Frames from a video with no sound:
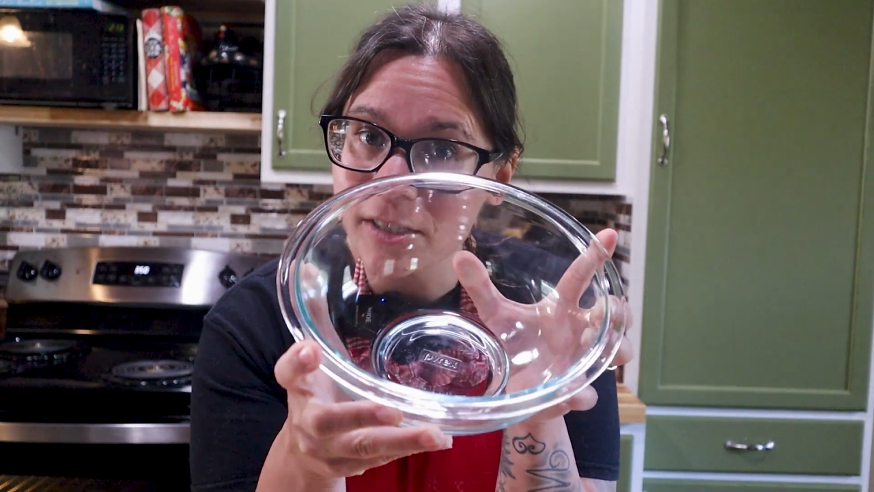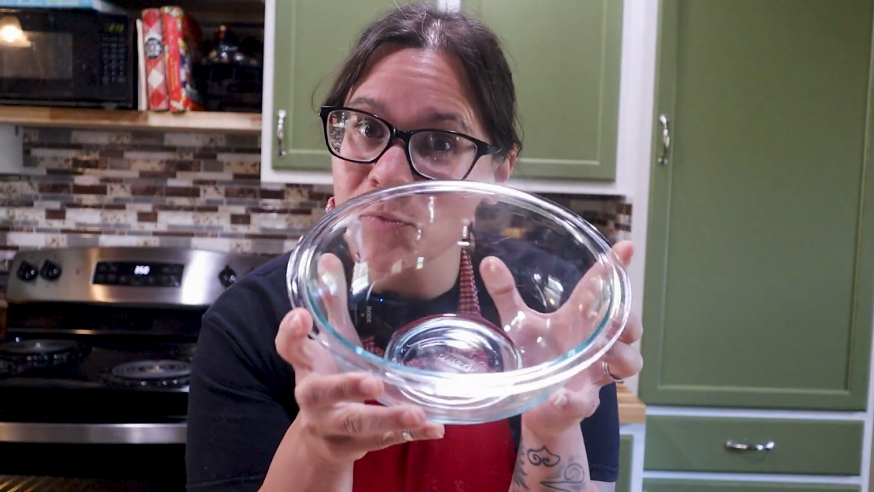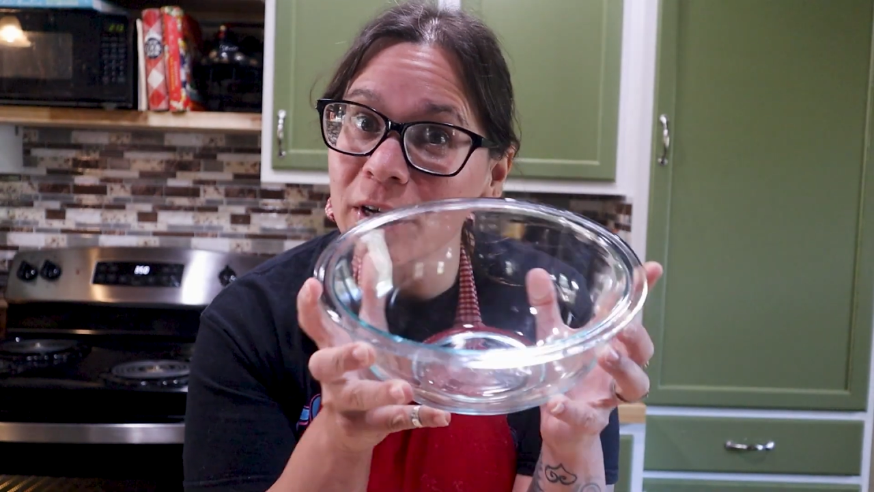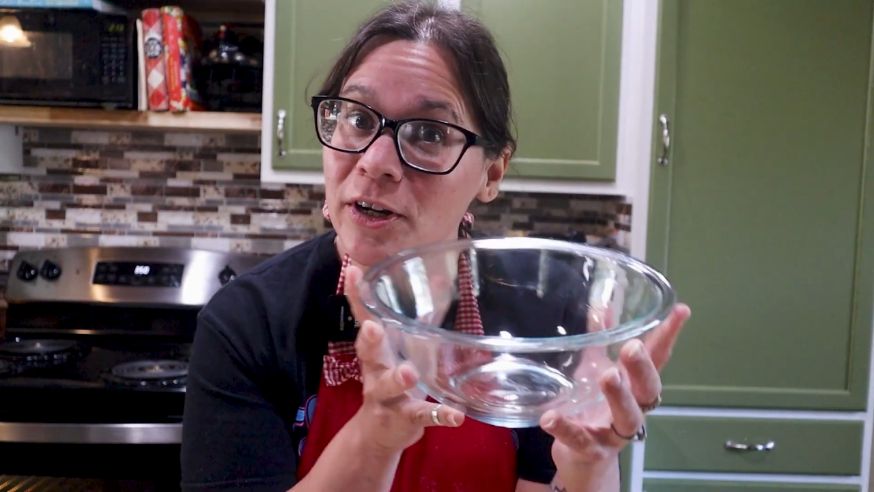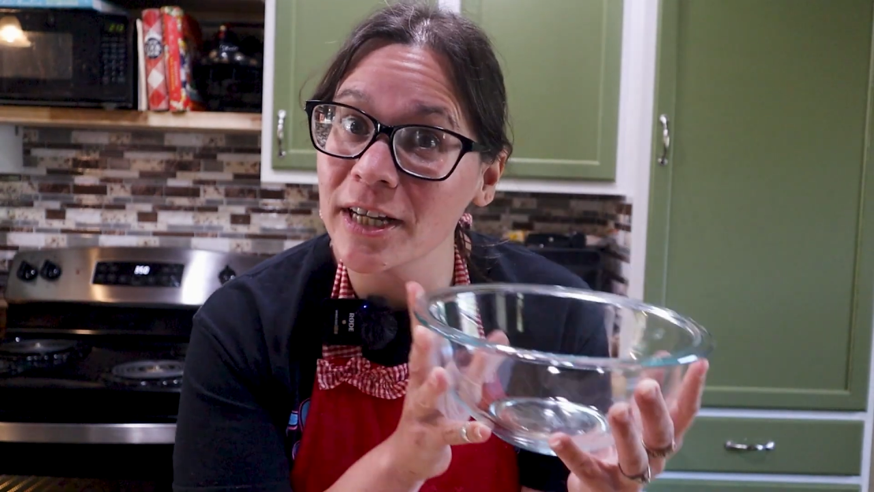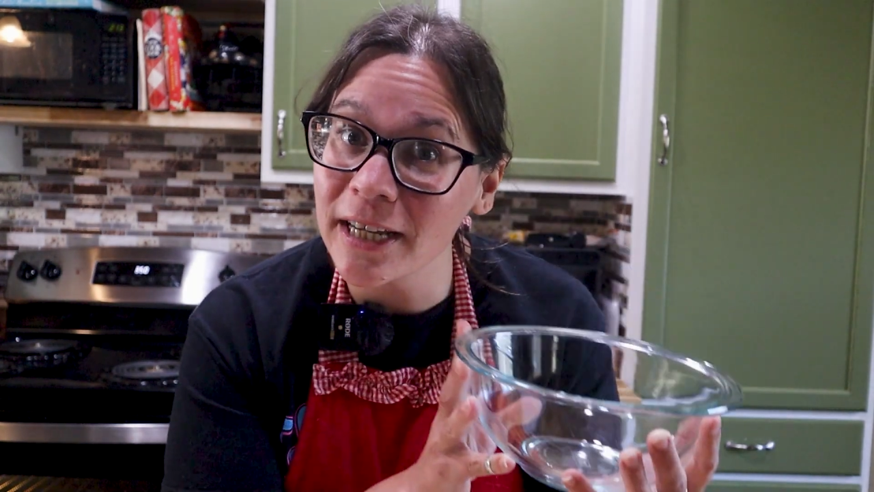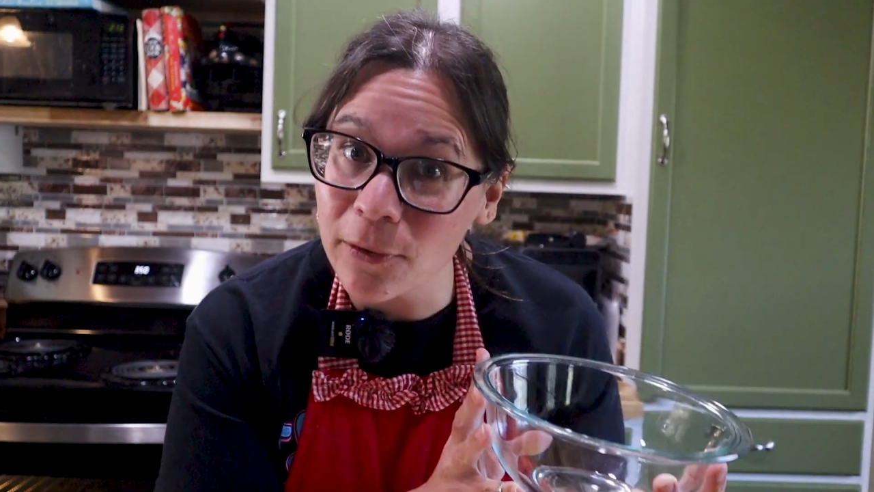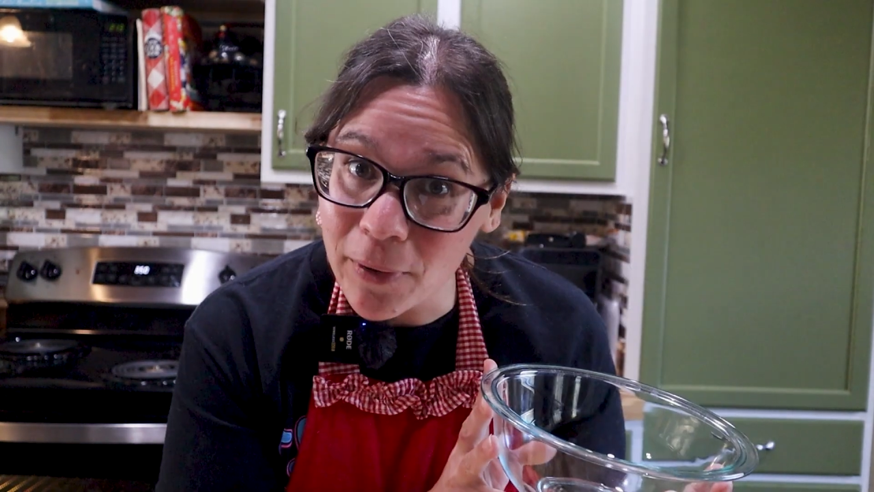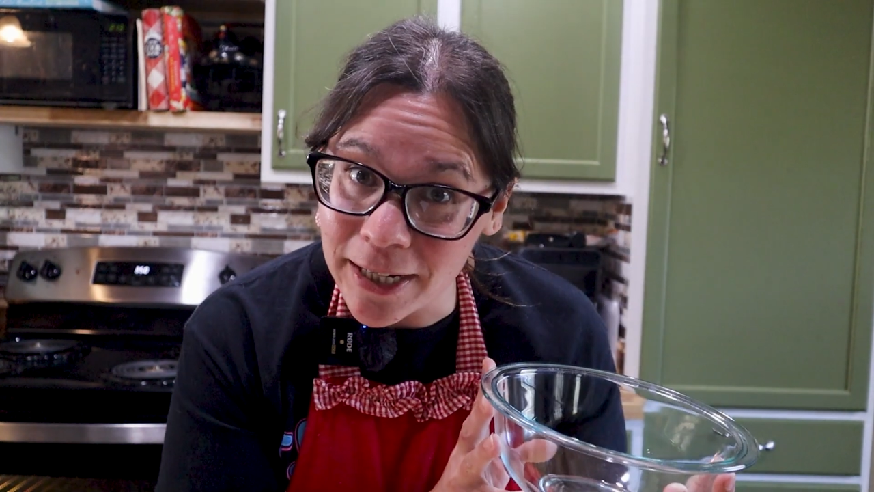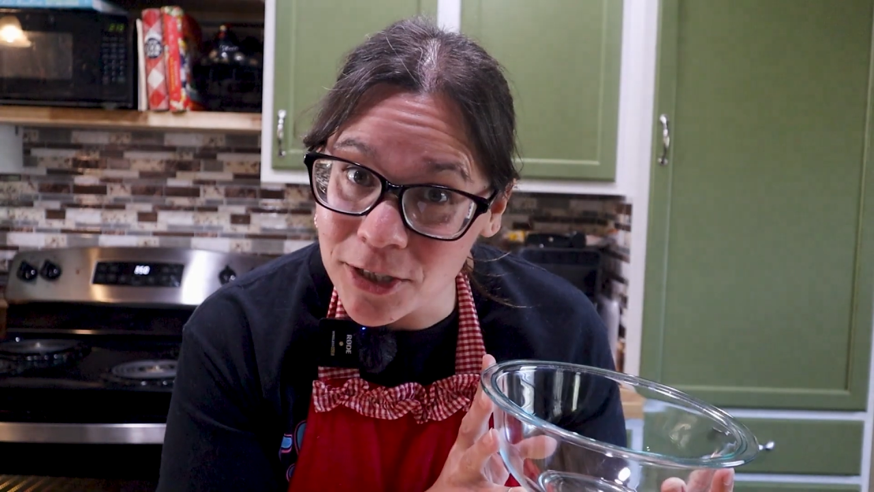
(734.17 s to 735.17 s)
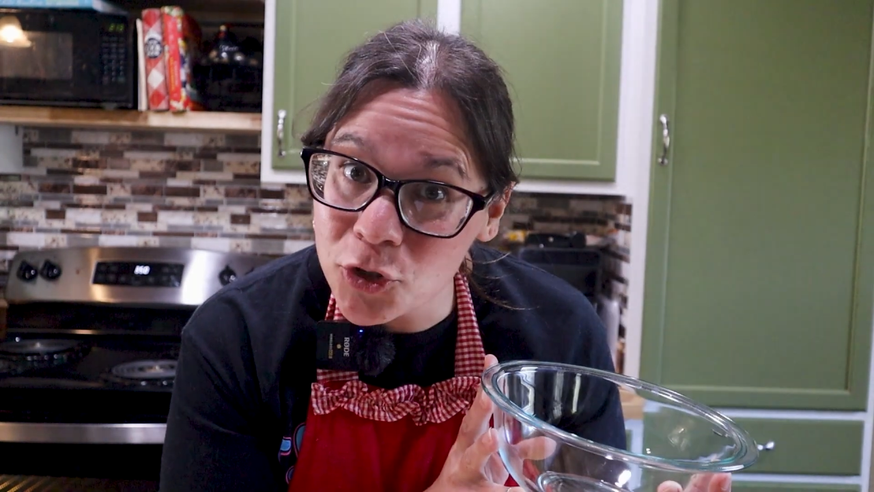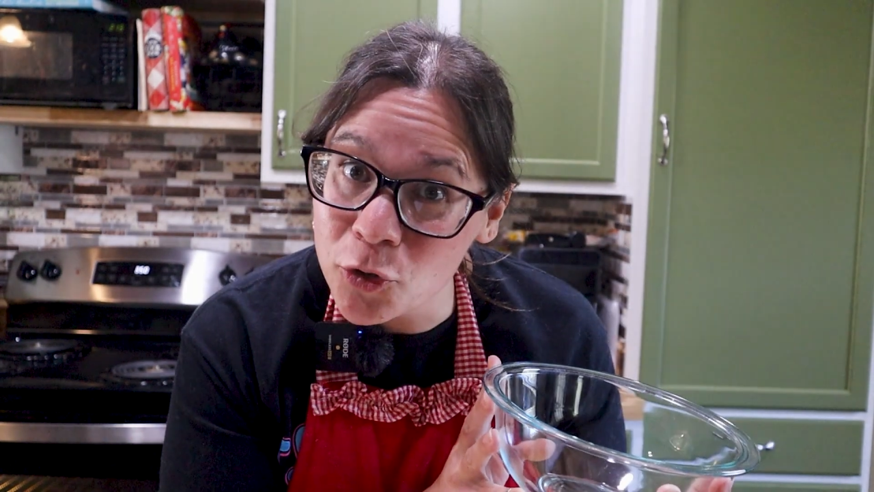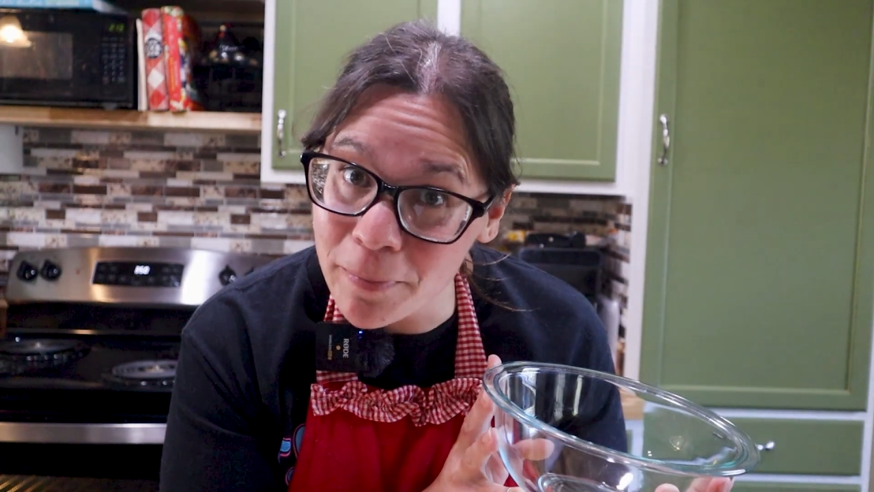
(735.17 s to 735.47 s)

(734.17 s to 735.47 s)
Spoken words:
as we are going to get ready to